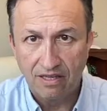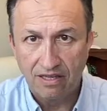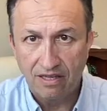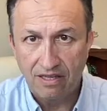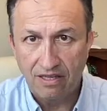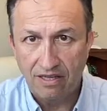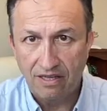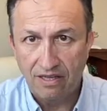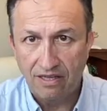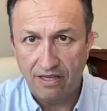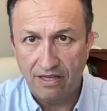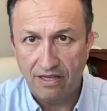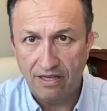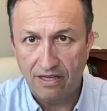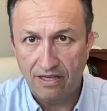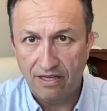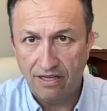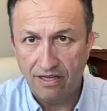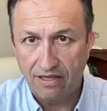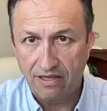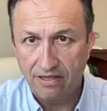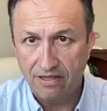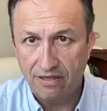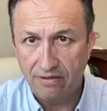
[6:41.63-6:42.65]

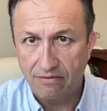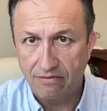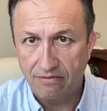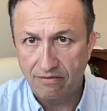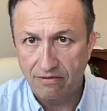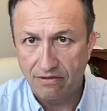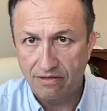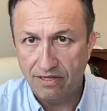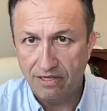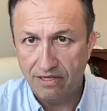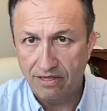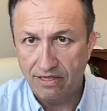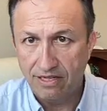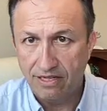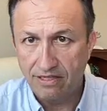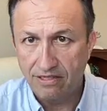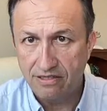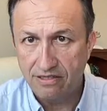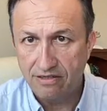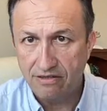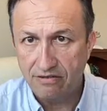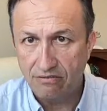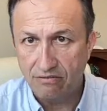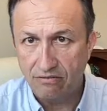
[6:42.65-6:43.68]
And then we'll take that.
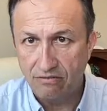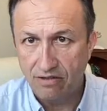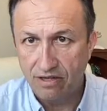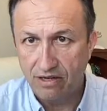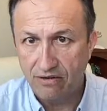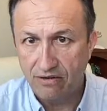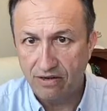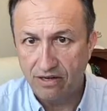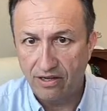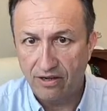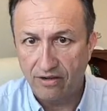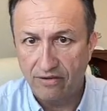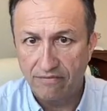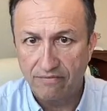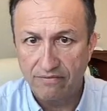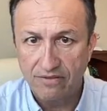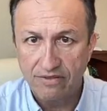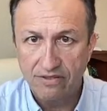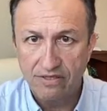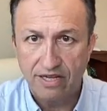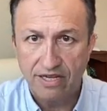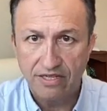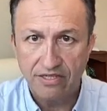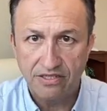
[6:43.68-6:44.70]
There we go.
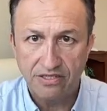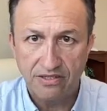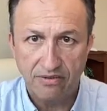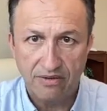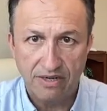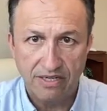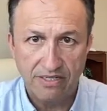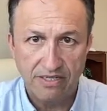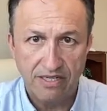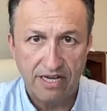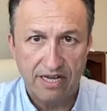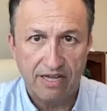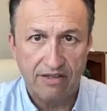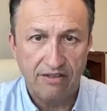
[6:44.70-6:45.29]
So I just erased it out.